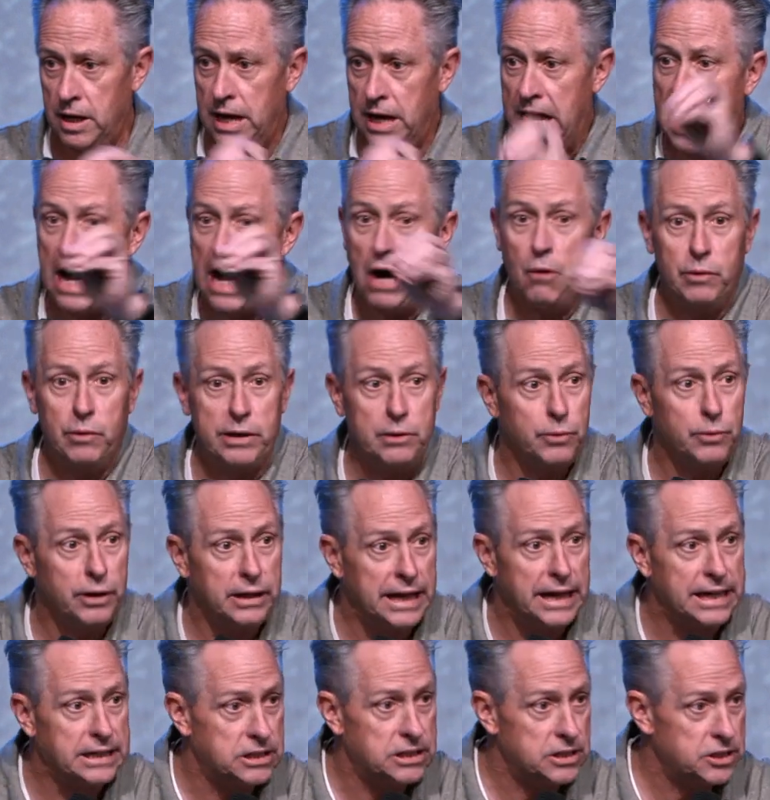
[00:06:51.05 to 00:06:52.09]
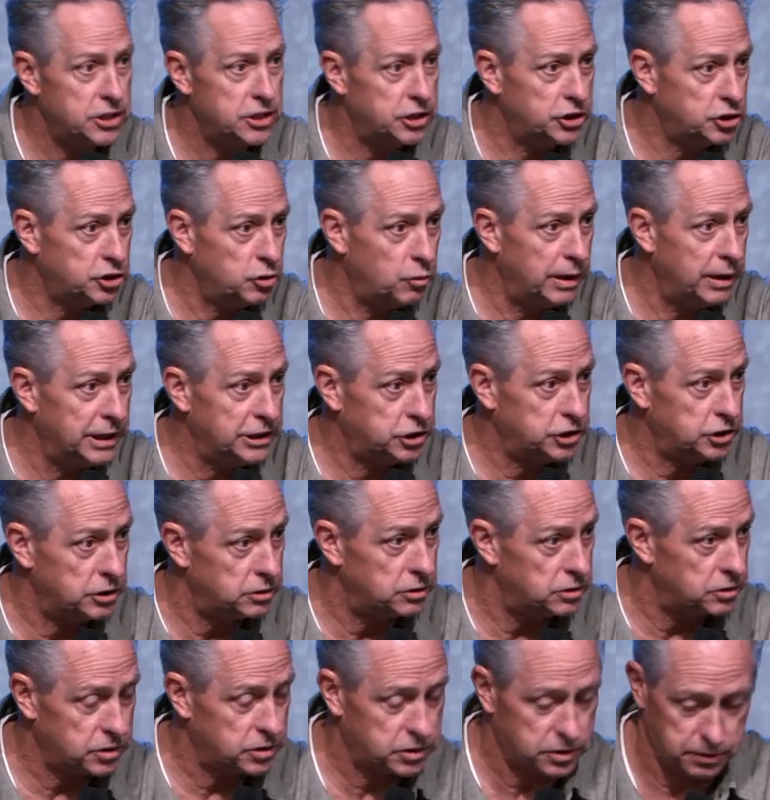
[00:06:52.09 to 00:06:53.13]
how we relate to
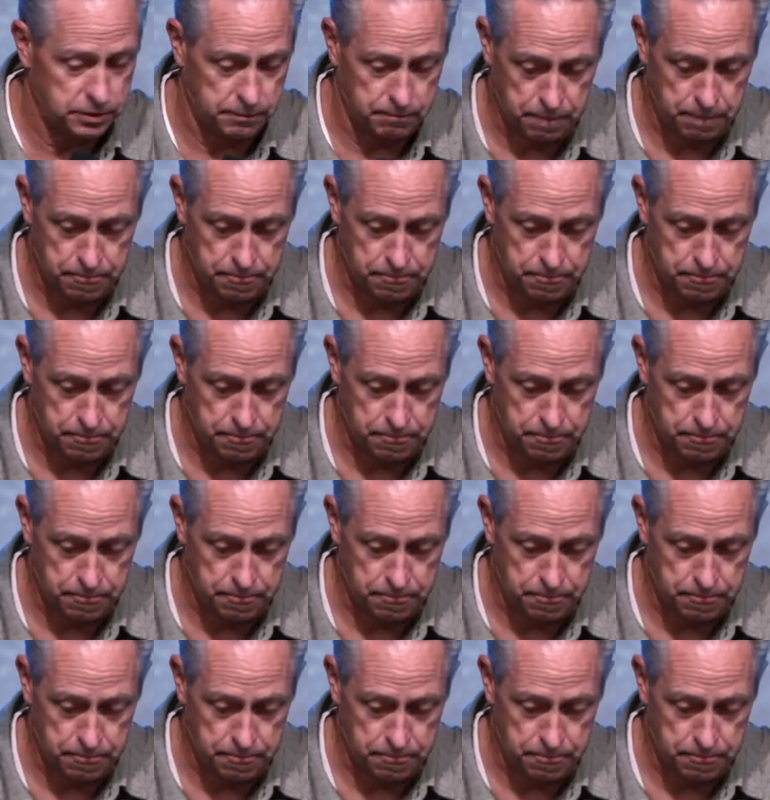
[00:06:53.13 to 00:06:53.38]
situations.